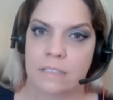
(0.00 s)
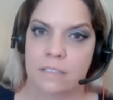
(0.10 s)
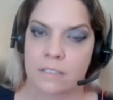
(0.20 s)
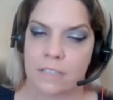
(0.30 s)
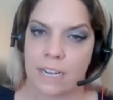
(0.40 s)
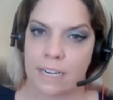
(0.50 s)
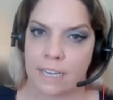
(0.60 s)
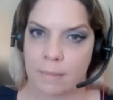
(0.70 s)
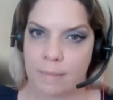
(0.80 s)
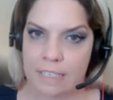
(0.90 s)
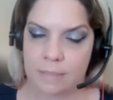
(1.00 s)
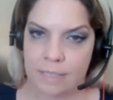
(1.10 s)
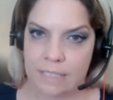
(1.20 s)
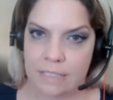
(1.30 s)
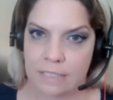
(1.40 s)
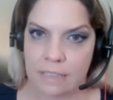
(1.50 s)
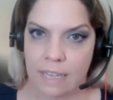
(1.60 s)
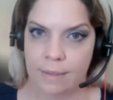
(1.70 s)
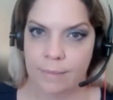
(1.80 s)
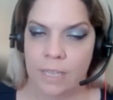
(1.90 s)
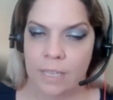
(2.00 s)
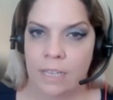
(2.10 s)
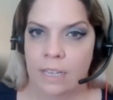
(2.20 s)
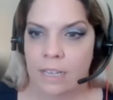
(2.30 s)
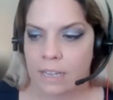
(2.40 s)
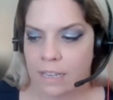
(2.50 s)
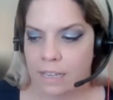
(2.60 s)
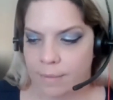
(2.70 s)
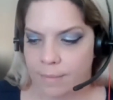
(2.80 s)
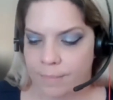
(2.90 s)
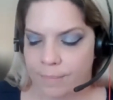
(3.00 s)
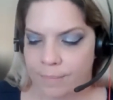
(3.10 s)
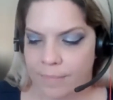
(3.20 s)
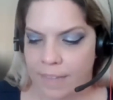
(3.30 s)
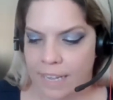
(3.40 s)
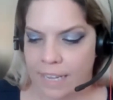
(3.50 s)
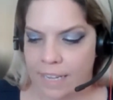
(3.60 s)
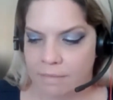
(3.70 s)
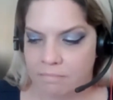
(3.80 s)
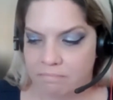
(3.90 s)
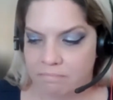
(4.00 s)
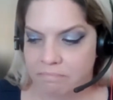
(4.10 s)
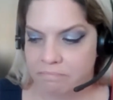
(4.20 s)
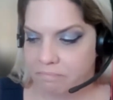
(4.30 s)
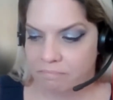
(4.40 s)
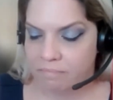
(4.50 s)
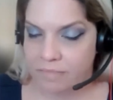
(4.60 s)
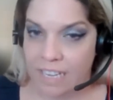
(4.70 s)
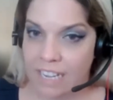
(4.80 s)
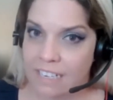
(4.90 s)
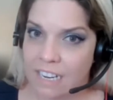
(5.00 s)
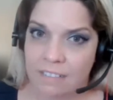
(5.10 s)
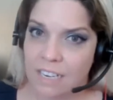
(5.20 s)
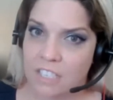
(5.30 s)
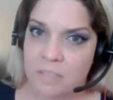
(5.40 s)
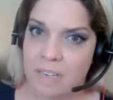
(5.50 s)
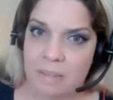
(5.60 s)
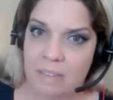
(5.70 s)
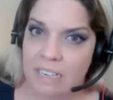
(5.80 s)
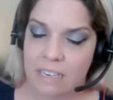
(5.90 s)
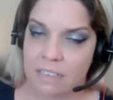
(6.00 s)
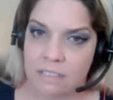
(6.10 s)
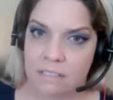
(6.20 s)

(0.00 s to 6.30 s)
so that it can be explained to the client. And yeah, not too many meetings.